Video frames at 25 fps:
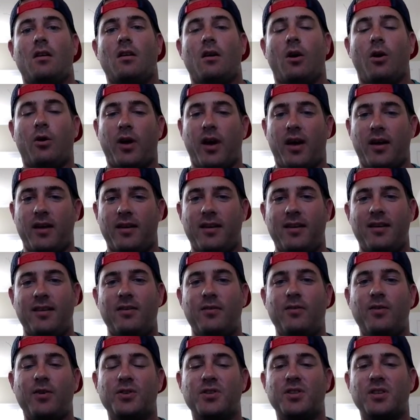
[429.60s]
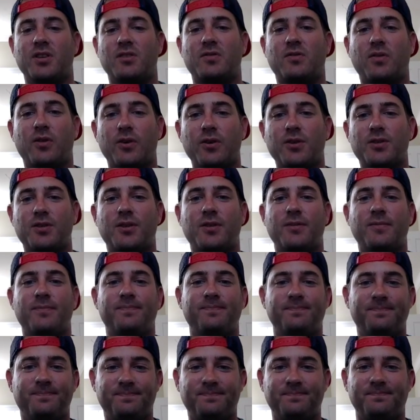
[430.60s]
Okay, first things first.
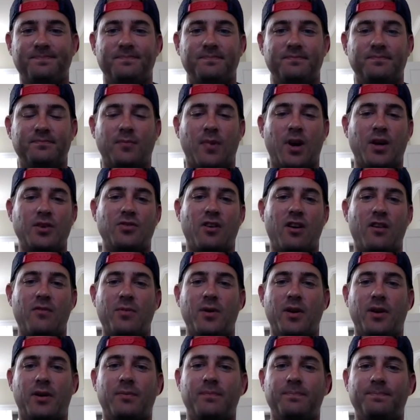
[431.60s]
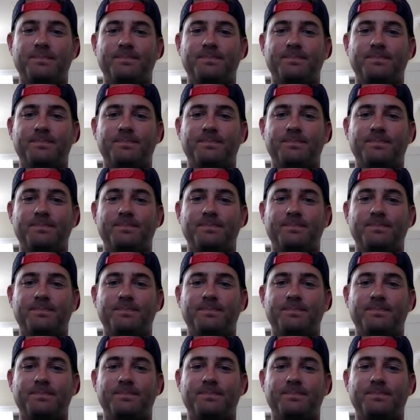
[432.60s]
My draft pick.